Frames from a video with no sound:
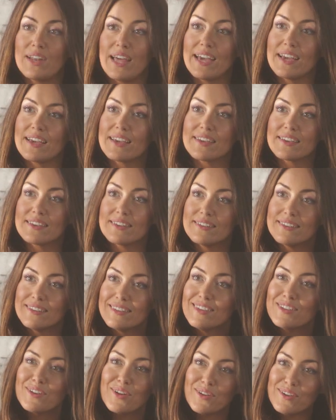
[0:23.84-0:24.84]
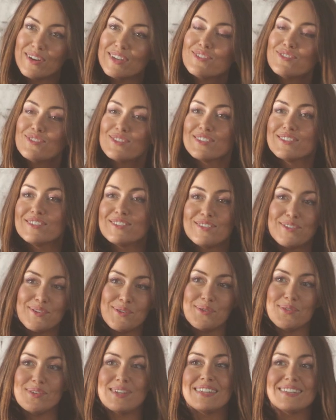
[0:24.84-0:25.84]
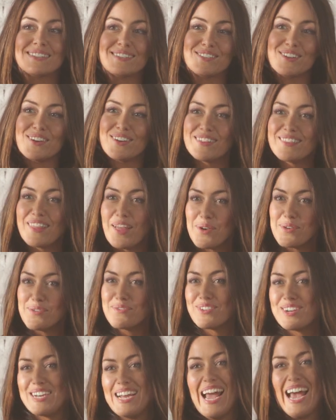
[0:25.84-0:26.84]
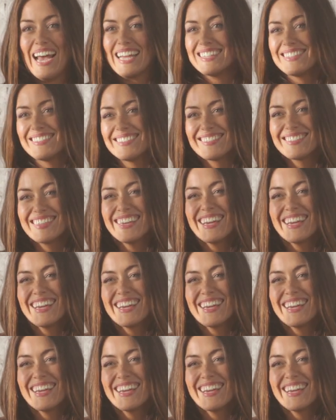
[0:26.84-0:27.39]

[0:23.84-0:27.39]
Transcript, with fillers: like, you know, it's just you and it's not over enhanced.